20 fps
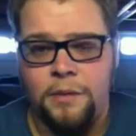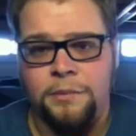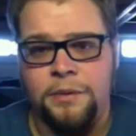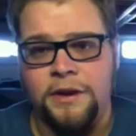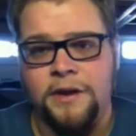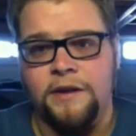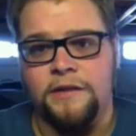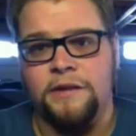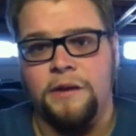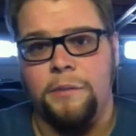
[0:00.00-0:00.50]

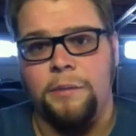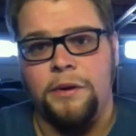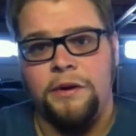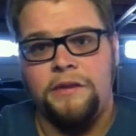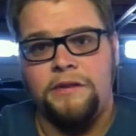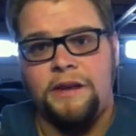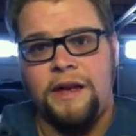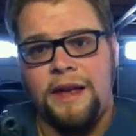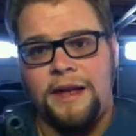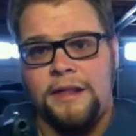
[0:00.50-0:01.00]
because it
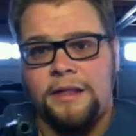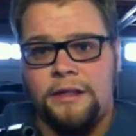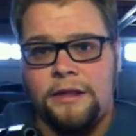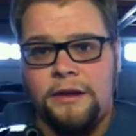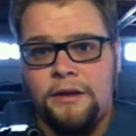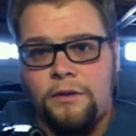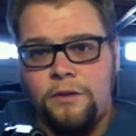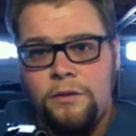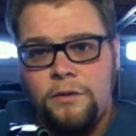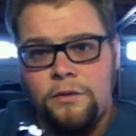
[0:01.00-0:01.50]
puts a
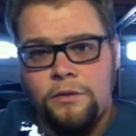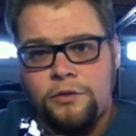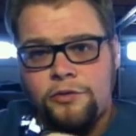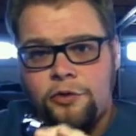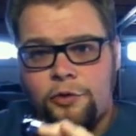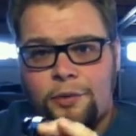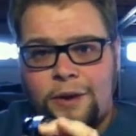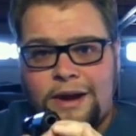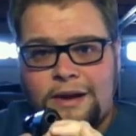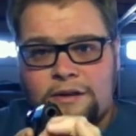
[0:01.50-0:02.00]
little
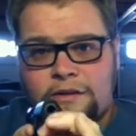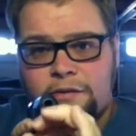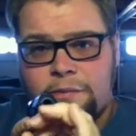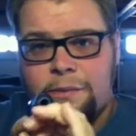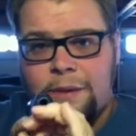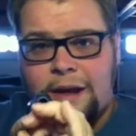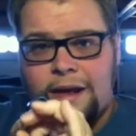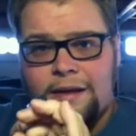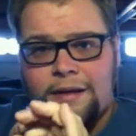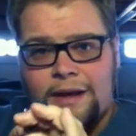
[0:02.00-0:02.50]
direct
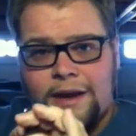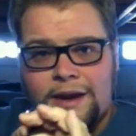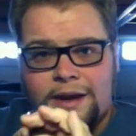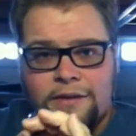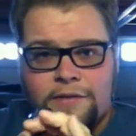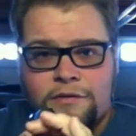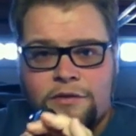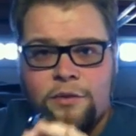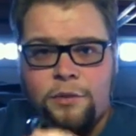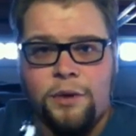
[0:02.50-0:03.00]
spotlight,
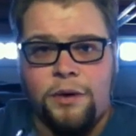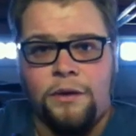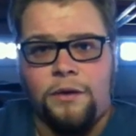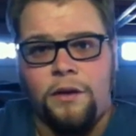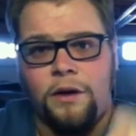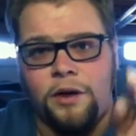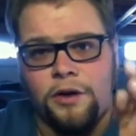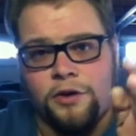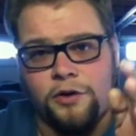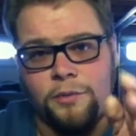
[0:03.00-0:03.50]
if you will,
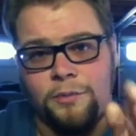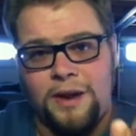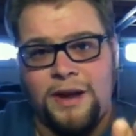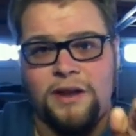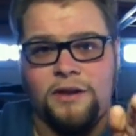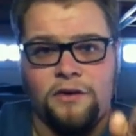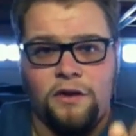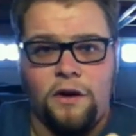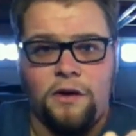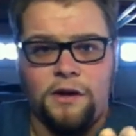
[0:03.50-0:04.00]
on your
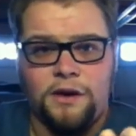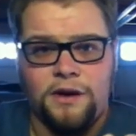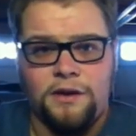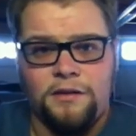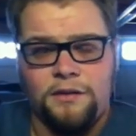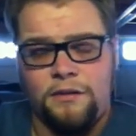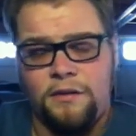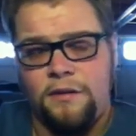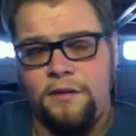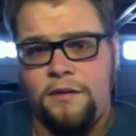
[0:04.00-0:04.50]
main
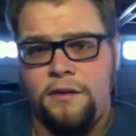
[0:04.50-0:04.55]
target.